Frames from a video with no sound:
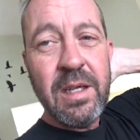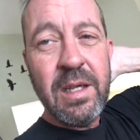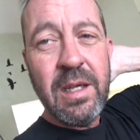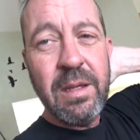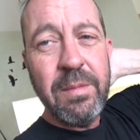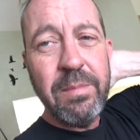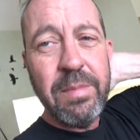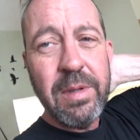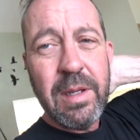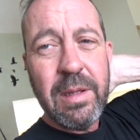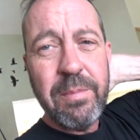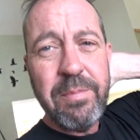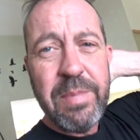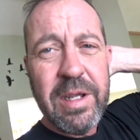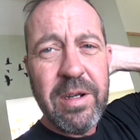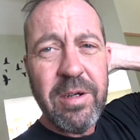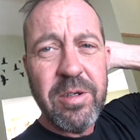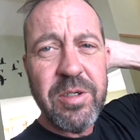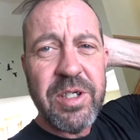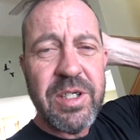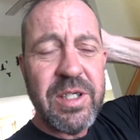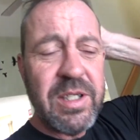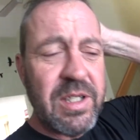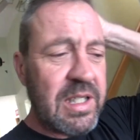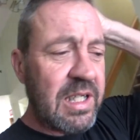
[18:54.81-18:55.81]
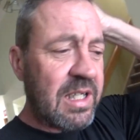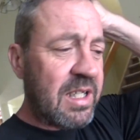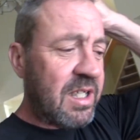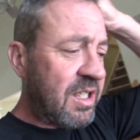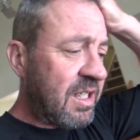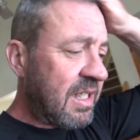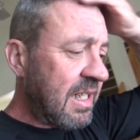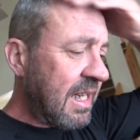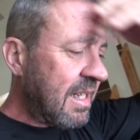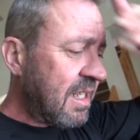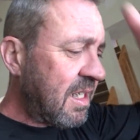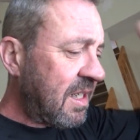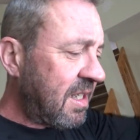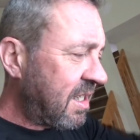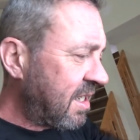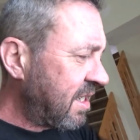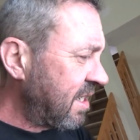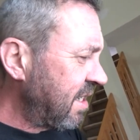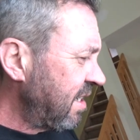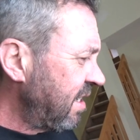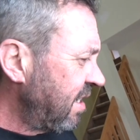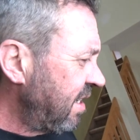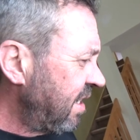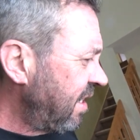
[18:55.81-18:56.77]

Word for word: a, a better success